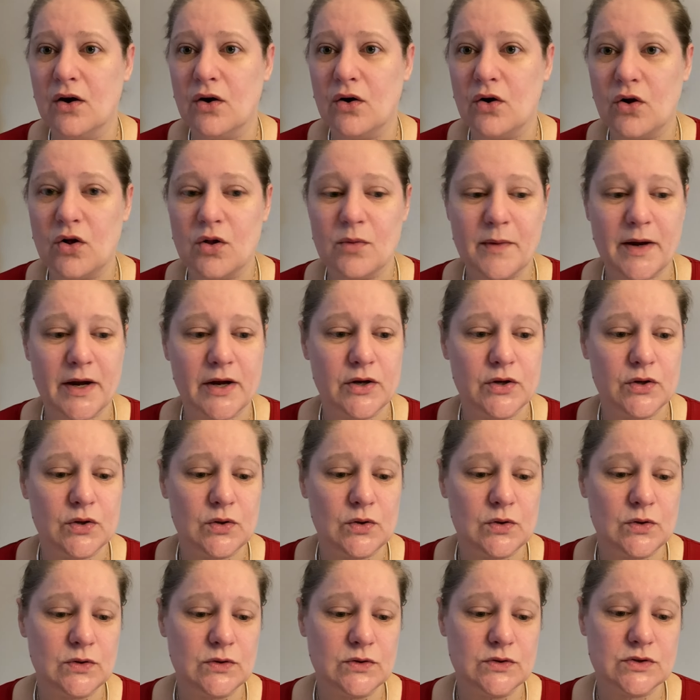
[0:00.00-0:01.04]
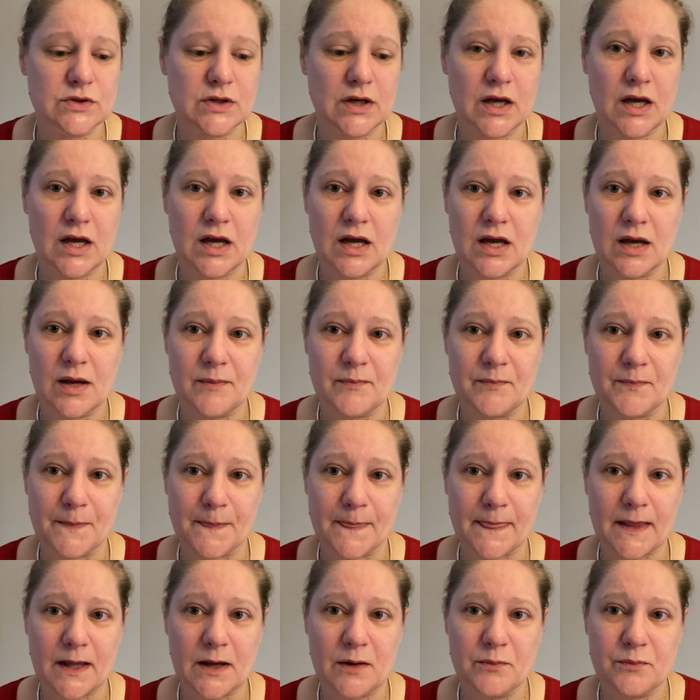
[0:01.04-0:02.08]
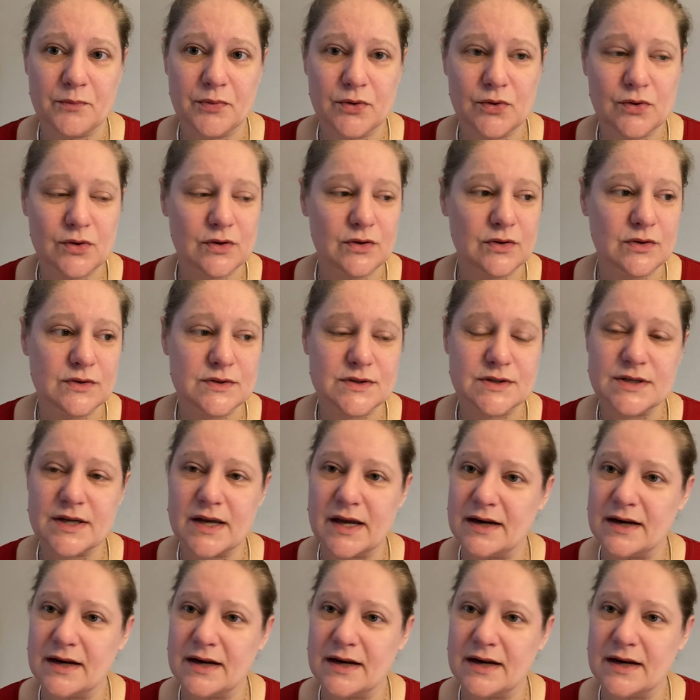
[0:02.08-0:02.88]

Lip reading: all my old pokals